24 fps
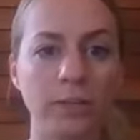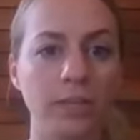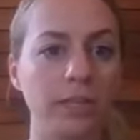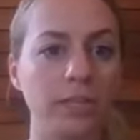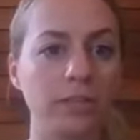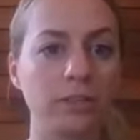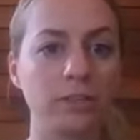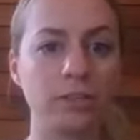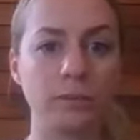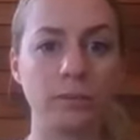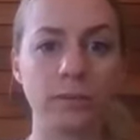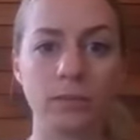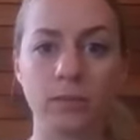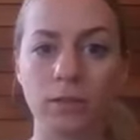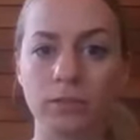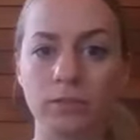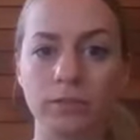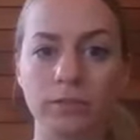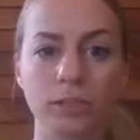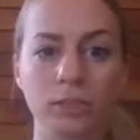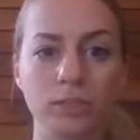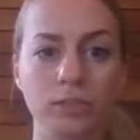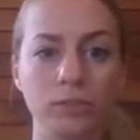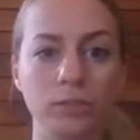we can do it
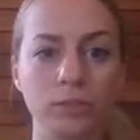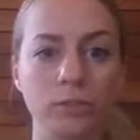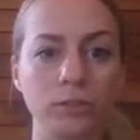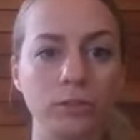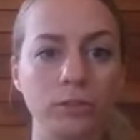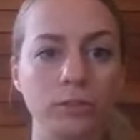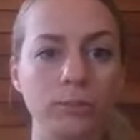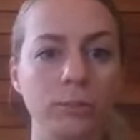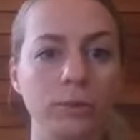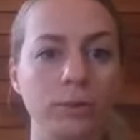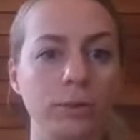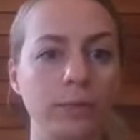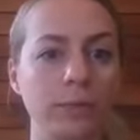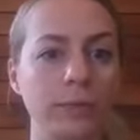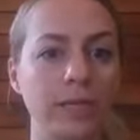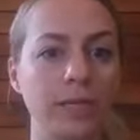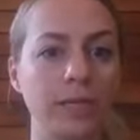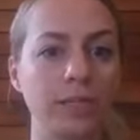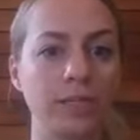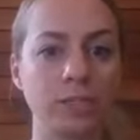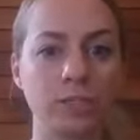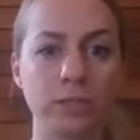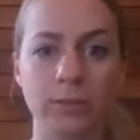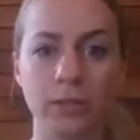over Zoom or
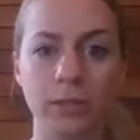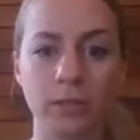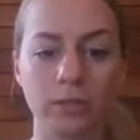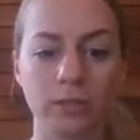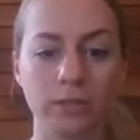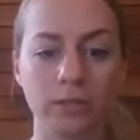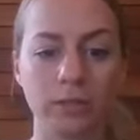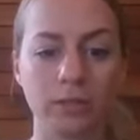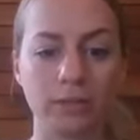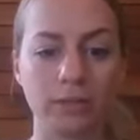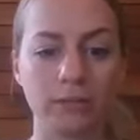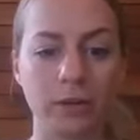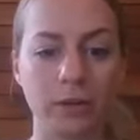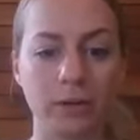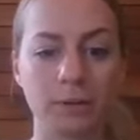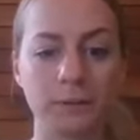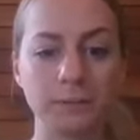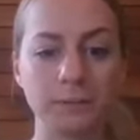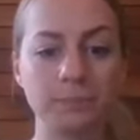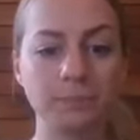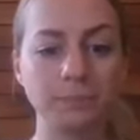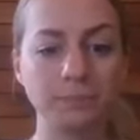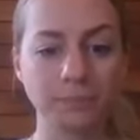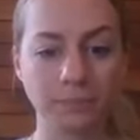we can do it over the
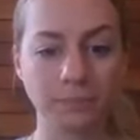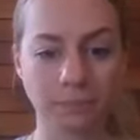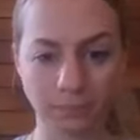phone.